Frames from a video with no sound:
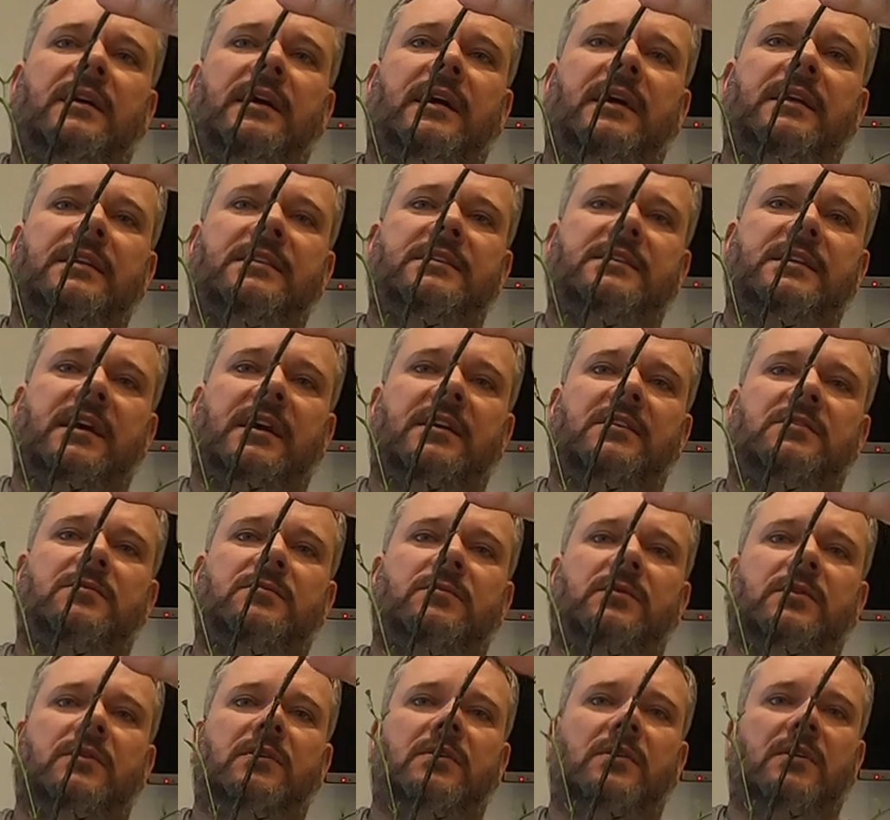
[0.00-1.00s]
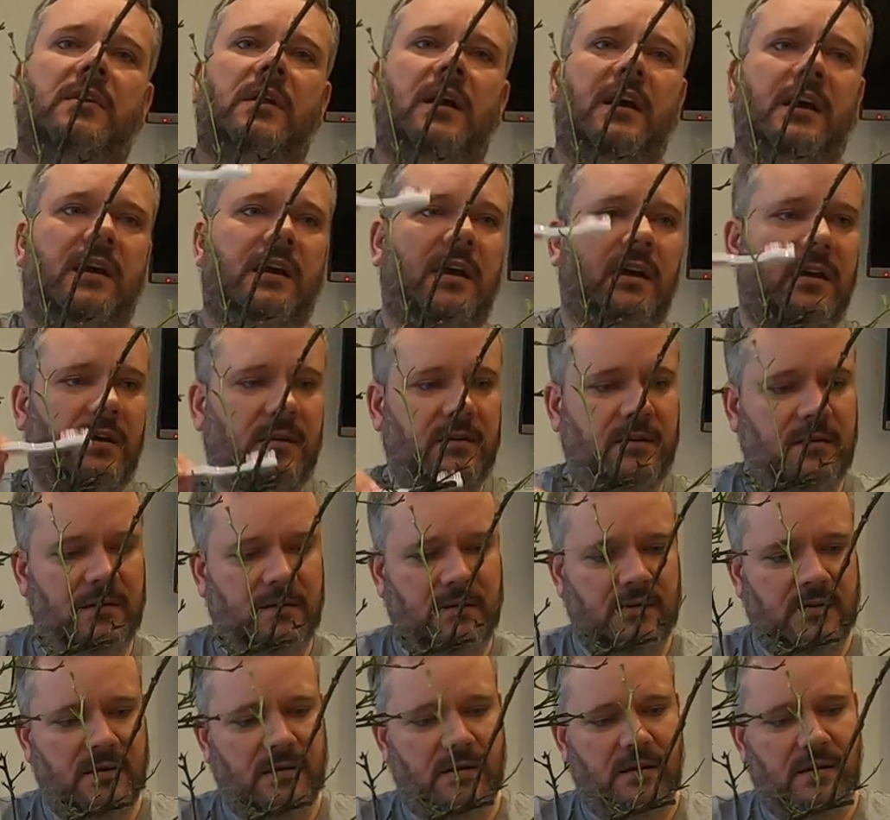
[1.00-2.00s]
insects would look like I,
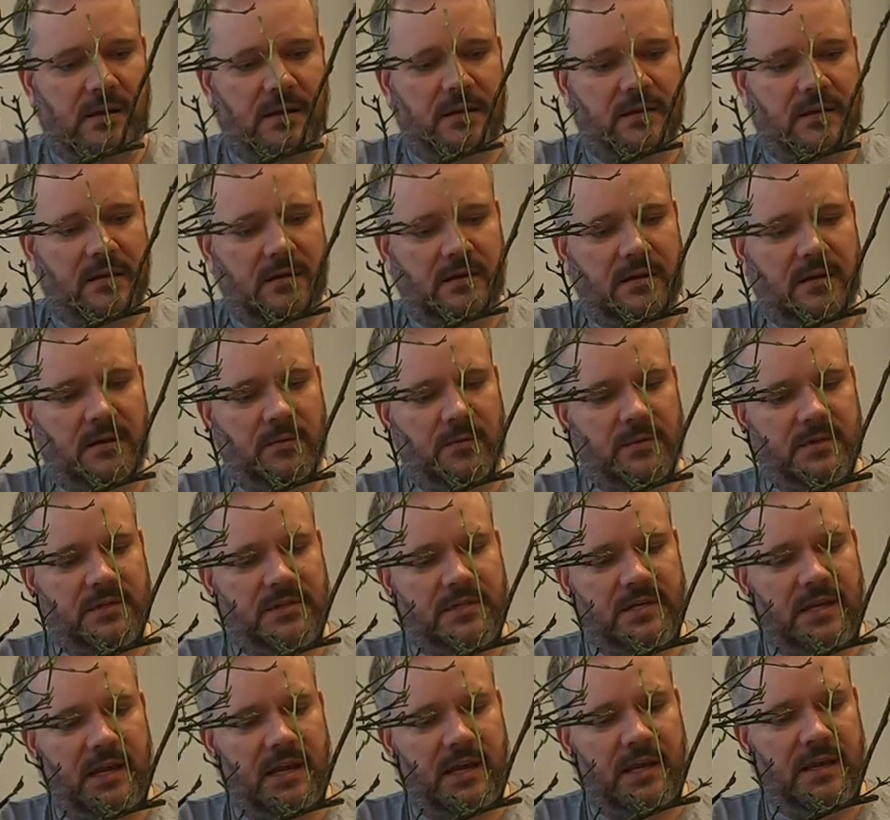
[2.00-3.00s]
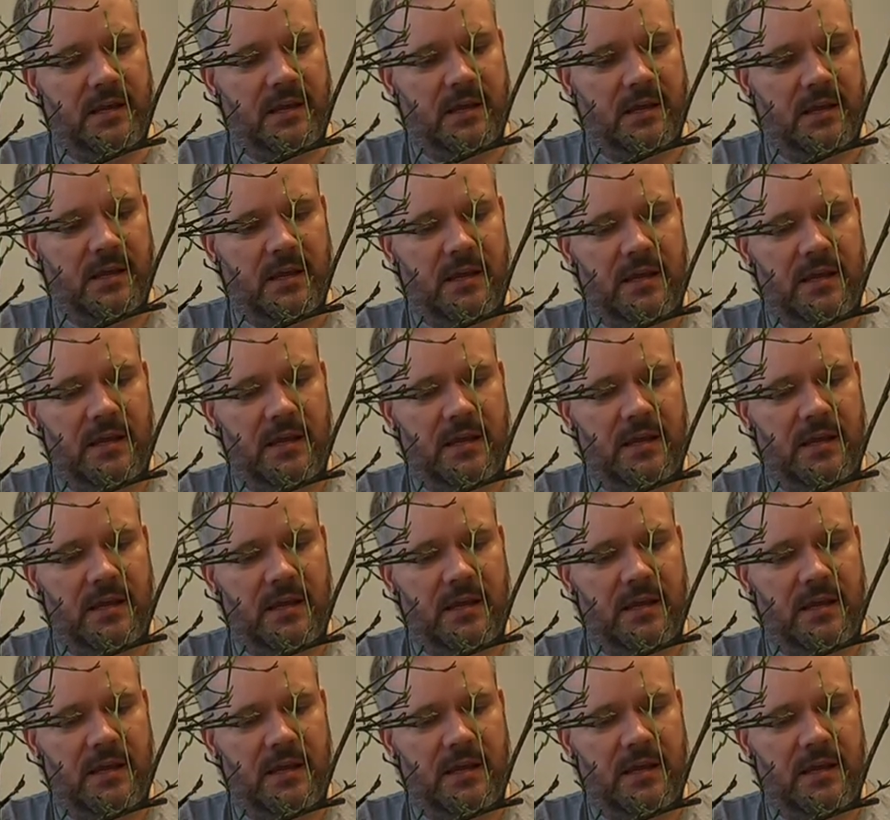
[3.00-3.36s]
I would say